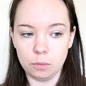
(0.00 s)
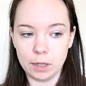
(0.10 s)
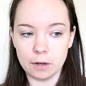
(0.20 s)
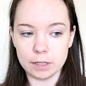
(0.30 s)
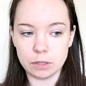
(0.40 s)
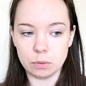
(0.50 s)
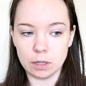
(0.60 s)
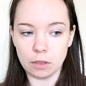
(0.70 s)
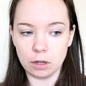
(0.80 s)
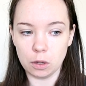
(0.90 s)
we go into
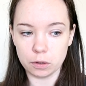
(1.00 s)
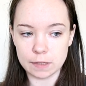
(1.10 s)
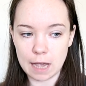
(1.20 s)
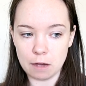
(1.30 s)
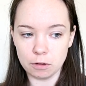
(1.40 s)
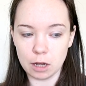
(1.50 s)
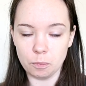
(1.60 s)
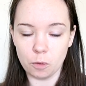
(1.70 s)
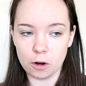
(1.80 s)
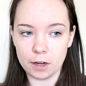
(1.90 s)
another lockdown,
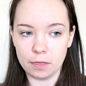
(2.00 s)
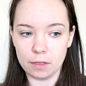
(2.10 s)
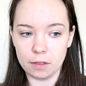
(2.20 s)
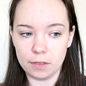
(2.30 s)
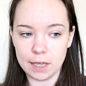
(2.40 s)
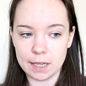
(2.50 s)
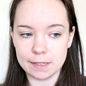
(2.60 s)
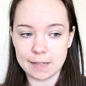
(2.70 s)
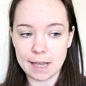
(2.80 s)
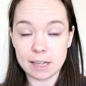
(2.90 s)
I'm worried that the
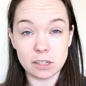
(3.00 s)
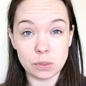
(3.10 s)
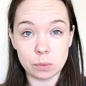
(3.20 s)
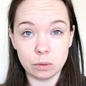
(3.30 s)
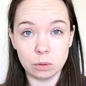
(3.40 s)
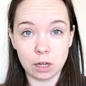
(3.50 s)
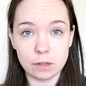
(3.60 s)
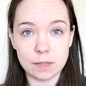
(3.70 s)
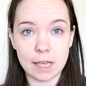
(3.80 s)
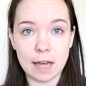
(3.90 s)
estate agents will all
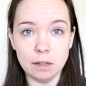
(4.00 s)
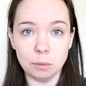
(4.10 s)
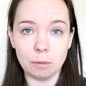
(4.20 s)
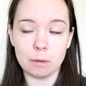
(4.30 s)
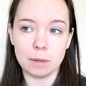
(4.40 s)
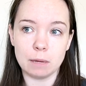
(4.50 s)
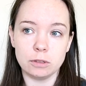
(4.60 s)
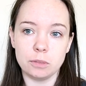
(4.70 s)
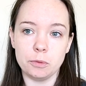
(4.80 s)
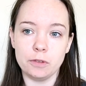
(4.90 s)
close again and we won't be able
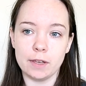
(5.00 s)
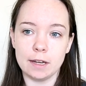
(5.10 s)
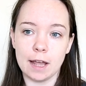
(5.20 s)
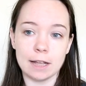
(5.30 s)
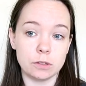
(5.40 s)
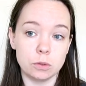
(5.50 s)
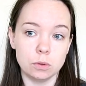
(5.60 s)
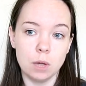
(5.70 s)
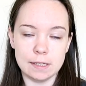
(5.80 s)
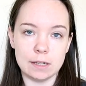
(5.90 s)
to move in at
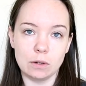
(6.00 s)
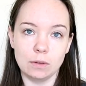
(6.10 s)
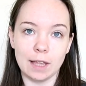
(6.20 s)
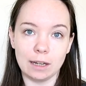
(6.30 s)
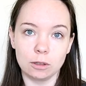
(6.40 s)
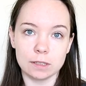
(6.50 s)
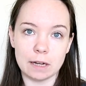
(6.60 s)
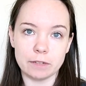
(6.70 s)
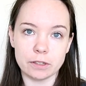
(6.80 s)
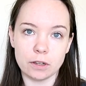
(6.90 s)
all until that
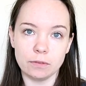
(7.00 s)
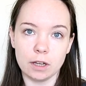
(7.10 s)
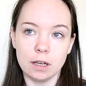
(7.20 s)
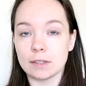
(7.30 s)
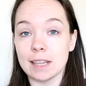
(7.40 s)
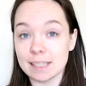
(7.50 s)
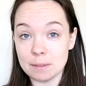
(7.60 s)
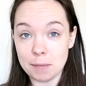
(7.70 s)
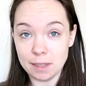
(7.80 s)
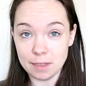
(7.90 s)
lockdown is over. So that's
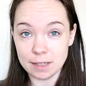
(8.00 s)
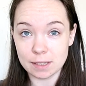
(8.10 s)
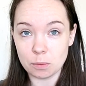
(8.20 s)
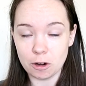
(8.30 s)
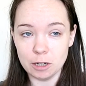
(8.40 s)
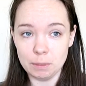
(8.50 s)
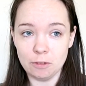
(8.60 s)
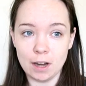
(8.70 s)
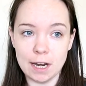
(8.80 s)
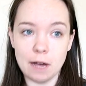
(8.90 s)
the main thing that's worrying me
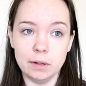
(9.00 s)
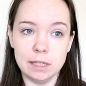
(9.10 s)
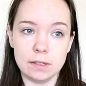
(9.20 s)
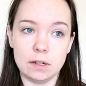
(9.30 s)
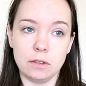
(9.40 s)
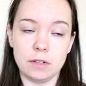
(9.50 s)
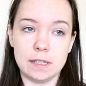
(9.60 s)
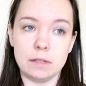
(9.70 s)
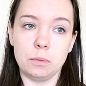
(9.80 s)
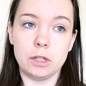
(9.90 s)
right now and it's another
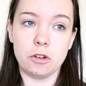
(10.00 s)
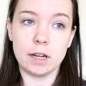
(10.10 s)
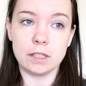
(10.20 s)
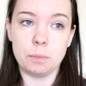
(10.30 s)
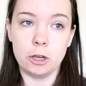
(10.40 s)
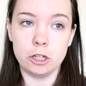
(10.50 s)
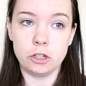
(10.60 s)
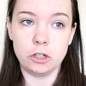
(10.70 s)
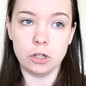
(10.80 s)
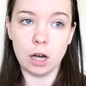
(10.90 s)
reason that we're trying to
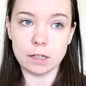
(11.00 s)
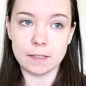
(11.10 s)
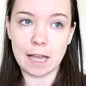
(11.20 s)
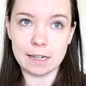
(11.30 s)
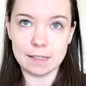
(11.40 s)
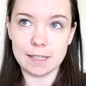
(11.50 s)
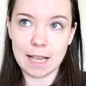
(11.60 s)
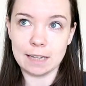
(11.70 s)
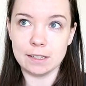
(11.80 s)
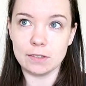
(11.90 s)
push our sellers'
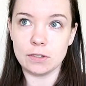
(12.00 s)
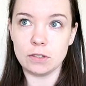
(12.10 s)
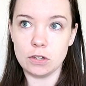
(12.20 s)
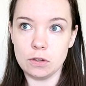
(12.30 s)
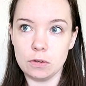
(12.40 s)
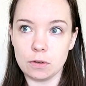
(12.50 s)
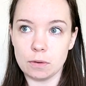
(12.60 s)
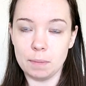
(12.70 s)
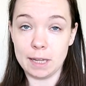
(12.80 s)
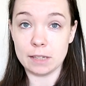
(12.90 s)
sellers to
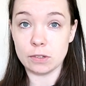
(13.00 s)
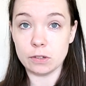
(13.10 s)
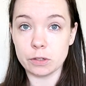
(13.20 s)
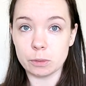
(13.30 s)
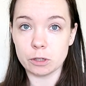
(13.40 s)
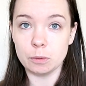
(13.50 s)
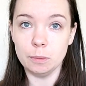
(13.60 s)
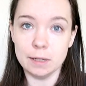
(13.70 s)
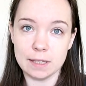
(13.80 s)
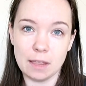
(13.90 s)
complete as soon as possible
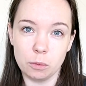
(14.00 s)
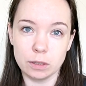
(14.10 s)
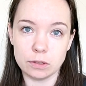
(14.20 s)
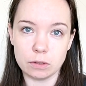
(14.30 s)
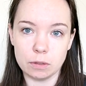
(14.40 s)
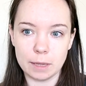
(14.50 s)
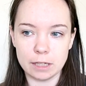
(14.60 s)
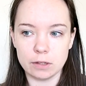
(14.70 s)
because they're the ones who are being